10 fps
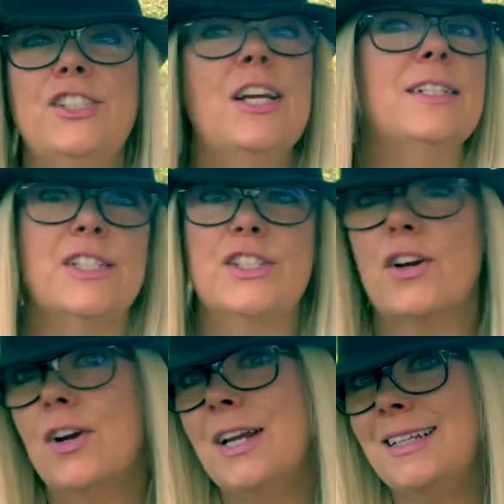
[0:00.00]
Chances
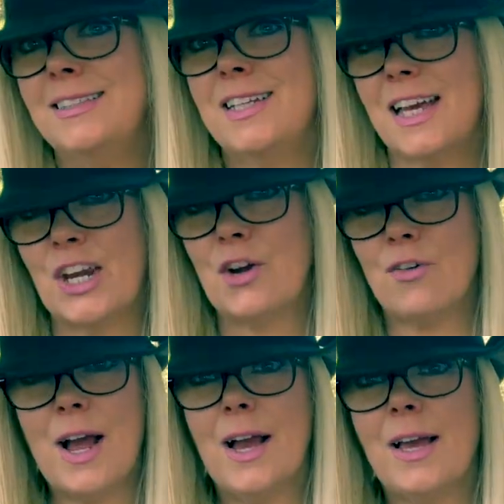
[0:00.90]
are it's gonna
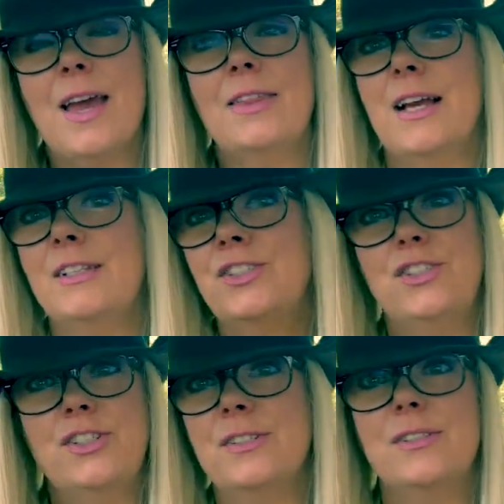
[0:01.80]
crack, and that's
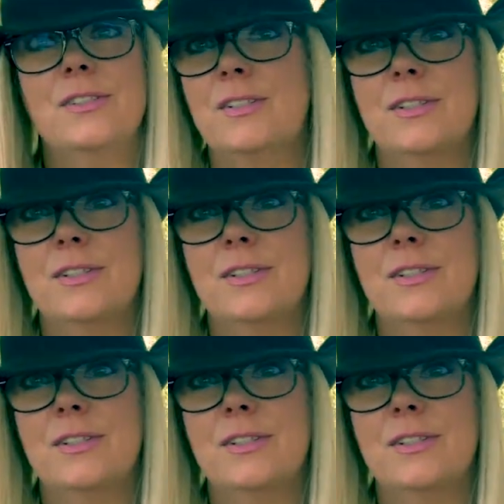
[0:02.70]
just